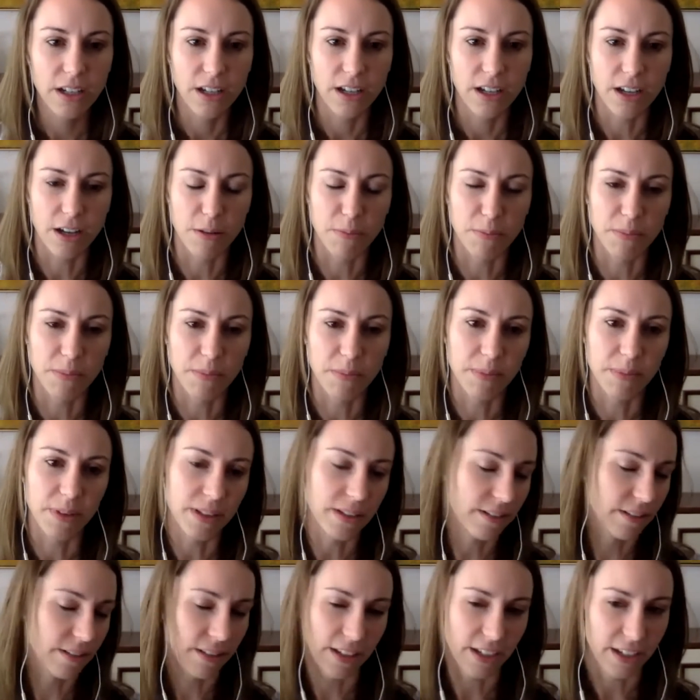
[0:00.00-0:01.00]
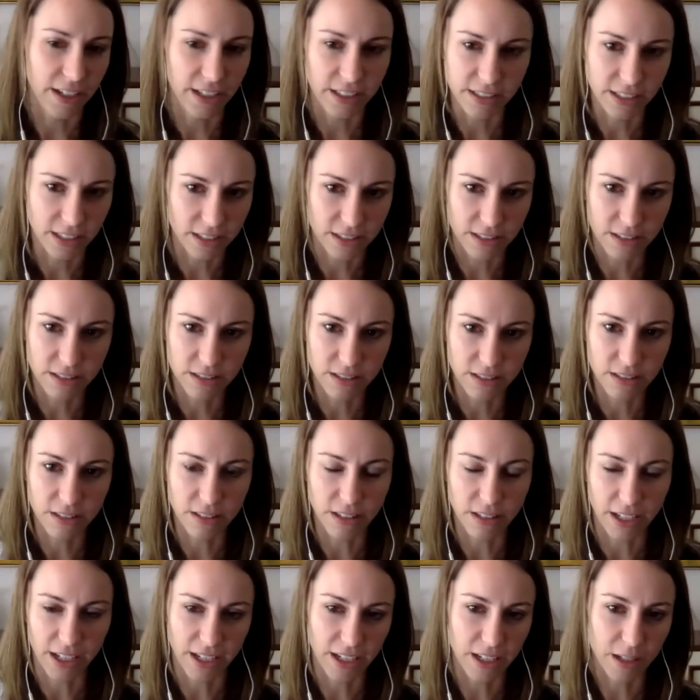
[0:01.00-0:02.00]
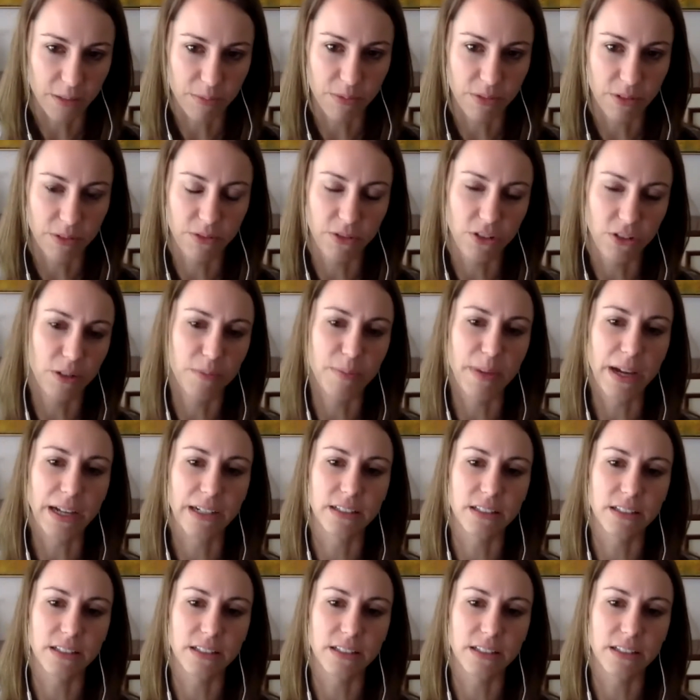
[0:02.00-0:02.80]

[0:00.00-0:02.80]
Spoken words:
And like I said, like I keep referring back